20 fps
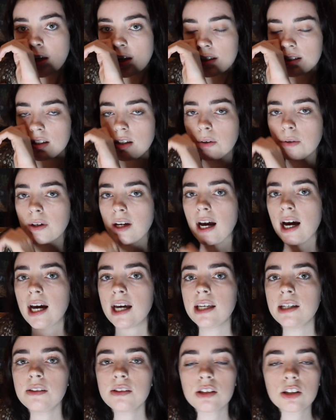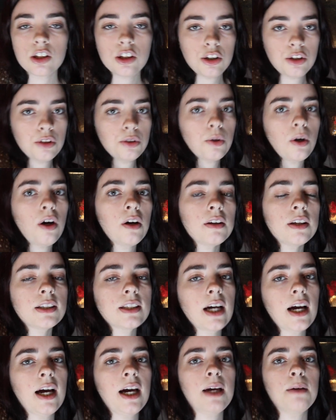So what I used to do all the
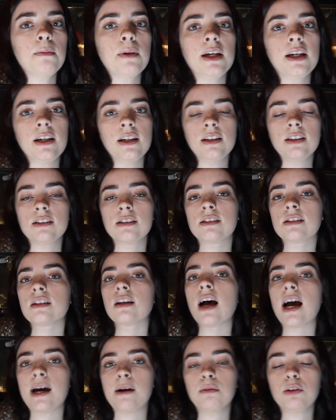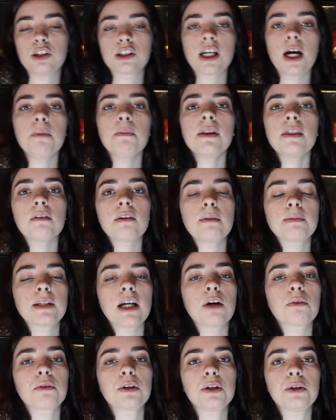time is I would just come in the
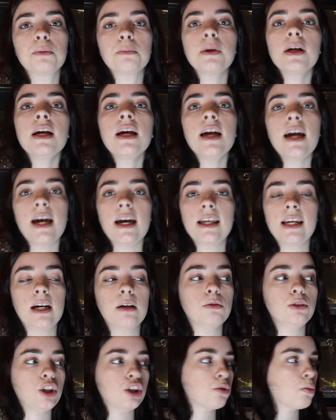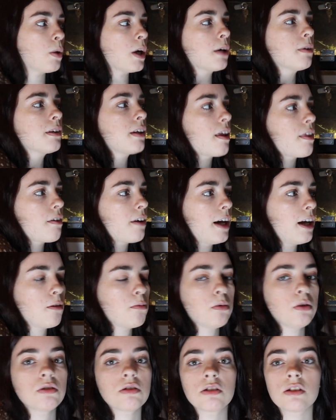reptile room and I would just work with other
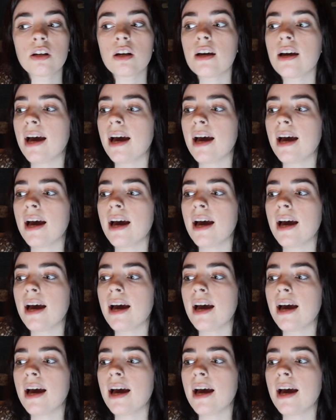animals.